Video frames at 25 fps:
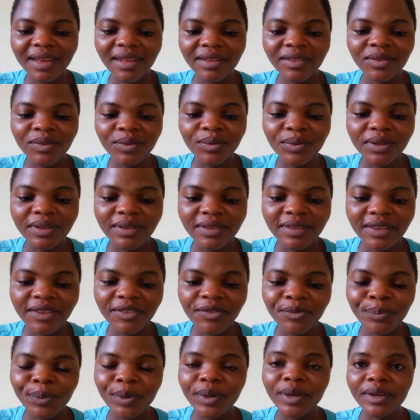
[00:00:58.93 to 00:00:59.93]
get to
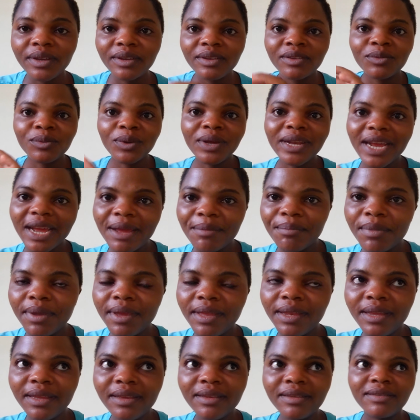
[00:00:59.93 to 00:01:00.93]
receive perks, what I
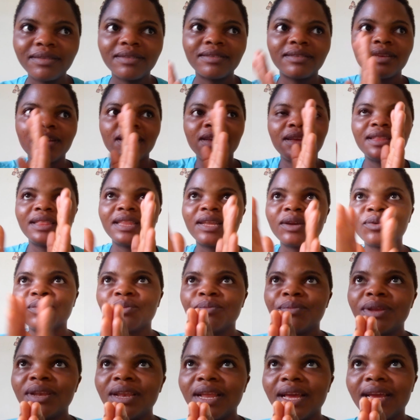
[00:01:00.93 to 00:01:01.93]
mean is there will
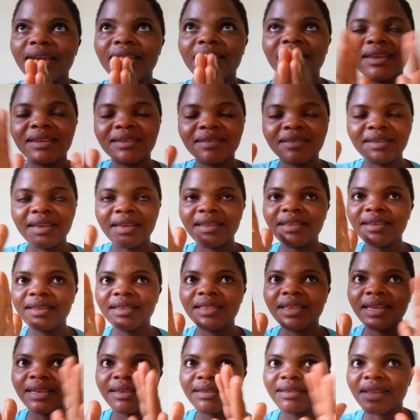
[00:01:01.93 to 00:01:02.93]
be like
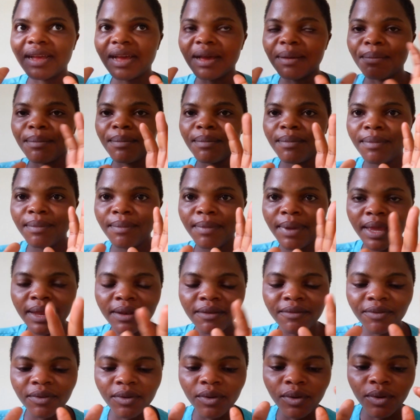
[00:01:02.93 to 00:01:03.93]
certain things that are meant